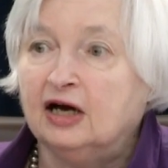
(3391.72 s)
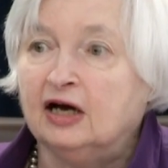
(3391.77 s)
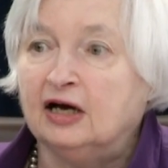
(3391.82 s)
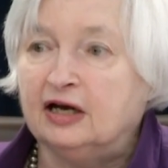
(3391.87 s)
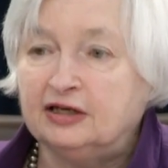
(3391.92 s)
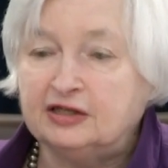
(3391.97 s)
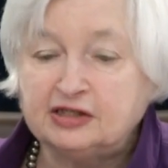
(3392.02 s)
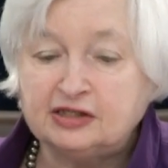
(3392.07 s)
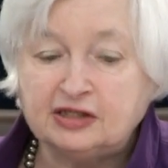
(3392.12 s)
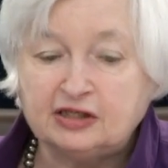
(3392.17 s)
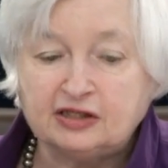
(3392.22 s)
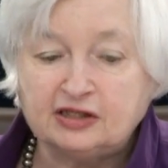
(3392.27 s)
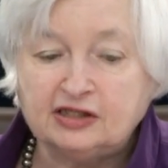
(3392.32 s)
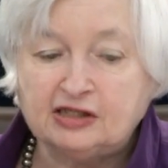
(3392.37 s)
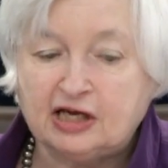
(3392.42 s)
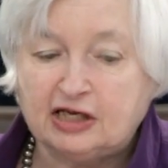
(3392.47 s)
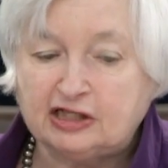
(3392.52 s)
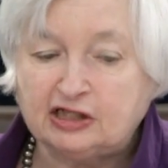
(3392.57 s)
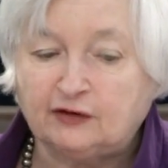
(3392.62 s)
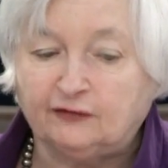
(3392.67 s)

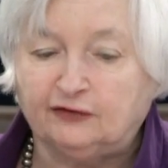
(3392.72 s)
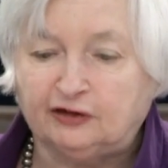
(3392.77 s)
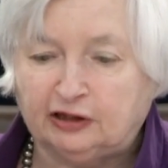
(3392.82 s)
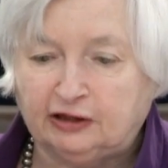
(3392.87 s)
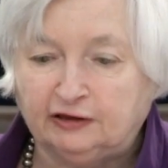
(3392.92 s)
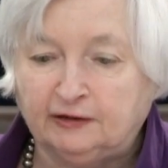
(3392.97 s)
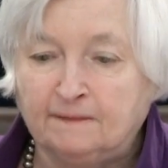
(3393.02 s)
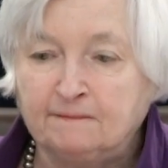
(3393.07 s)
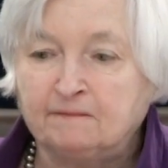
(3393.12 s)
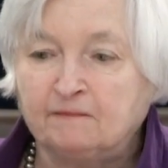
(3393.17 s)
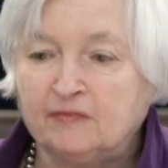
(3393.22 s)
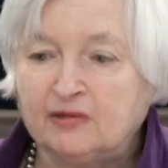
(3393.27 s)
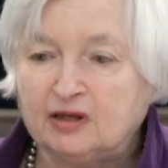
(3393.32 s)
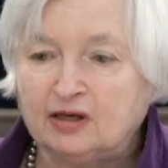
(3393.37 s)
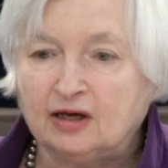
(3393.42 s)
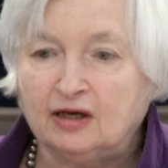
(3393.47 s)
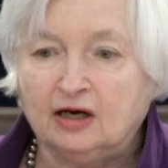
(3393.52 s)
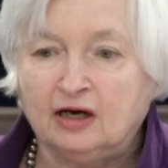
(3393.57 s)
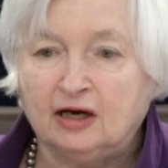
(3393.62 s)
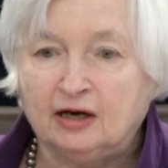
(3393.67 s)
successful.
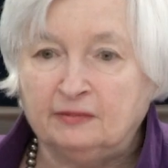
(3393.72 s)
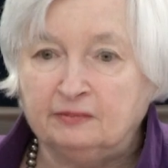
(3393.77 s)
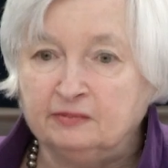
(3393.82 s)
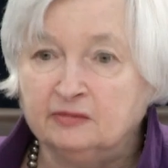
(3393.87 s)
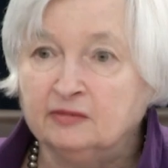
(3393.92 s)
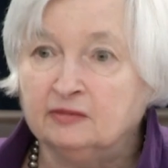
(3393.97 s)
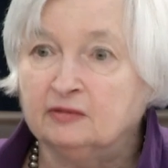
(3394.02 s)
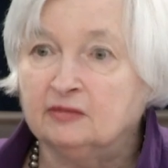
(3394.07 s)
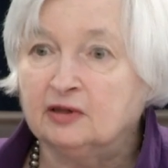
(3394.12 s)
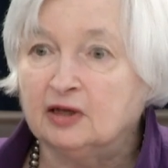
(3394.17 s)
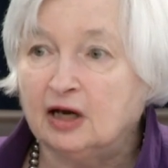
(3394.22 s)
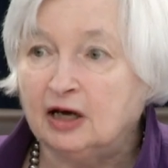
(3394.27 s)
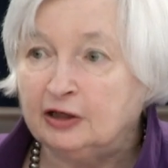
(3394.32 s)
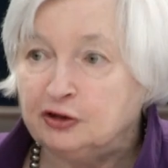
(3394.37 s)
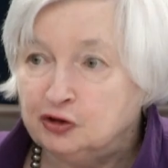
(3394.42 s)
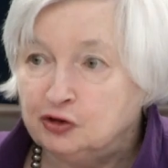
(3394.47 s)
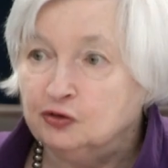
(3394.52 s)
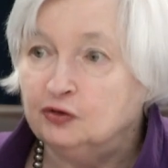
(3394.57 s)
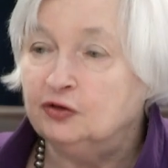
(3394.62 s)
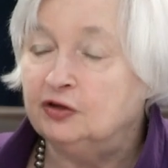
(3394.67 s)
I
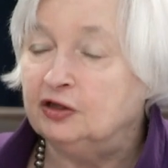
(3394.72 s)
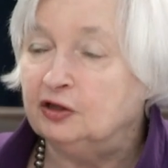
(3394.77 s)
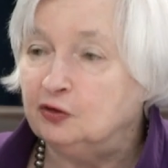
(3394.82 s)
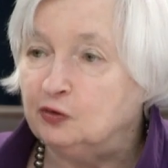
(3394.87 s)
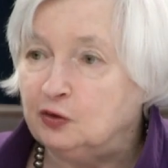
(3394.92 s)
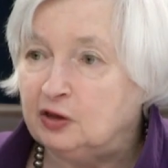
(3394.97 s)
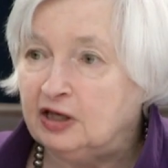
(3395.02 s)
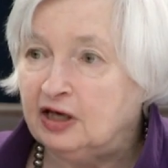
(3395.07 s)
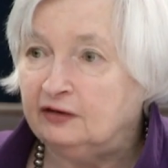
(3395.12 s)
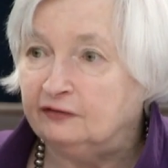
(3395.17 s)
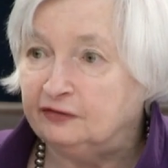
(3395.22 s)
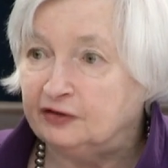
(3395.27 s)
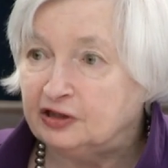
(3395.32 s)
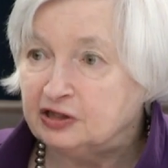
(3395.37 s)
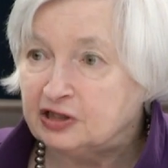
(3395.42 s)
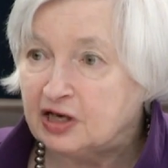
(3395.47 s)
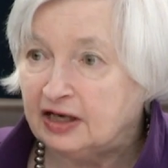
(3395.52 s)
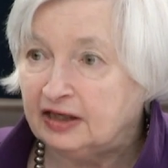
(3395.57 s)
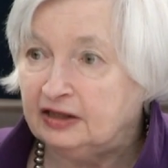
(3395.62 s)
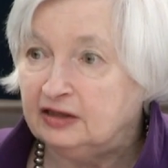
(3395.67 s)
do think we have a
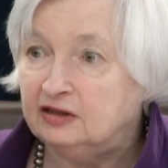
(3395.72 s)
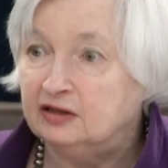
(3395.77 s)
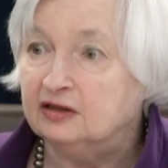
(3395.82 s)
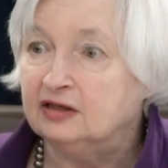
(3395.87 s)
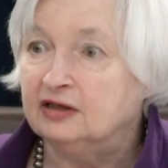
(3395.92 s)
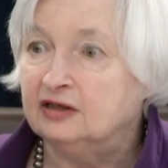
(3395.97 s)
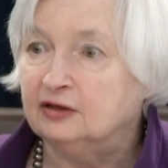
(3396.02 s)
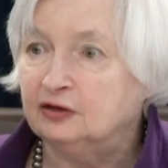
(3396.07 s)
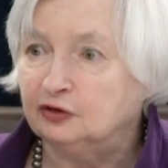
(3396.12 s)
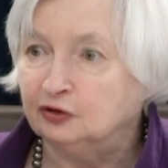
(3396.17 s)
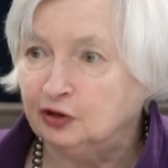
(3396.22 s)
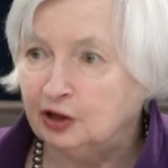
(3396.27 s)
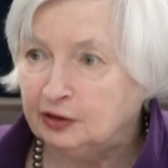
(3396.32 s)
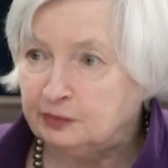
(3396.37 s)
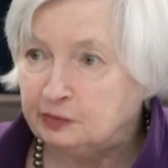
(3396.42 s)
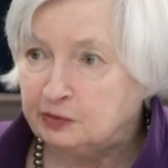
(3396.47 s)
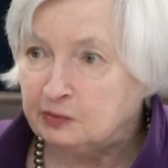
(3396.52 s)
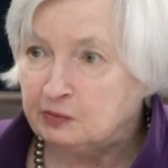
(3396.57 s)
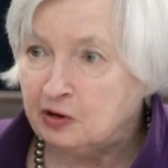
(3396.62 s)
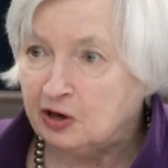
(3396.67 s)
tight
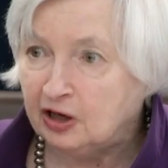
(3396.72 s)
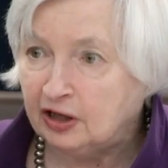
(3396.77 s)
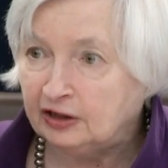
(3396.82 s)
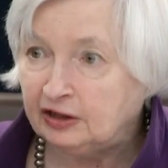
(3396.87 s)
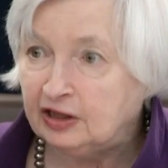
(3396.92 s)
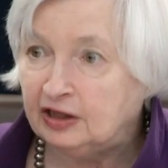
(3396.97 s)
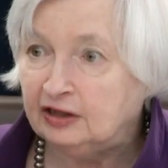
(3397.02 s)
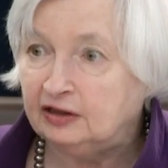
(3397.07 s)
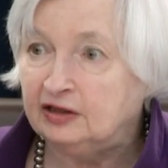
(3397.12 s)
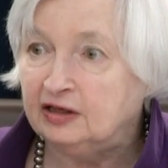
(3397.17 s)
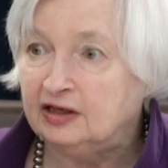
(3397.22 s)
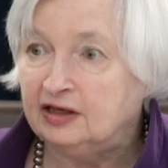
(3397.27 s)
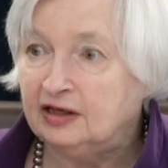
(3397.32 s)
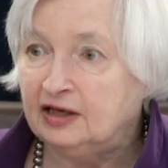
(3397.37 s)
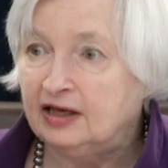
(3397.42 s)
labor market,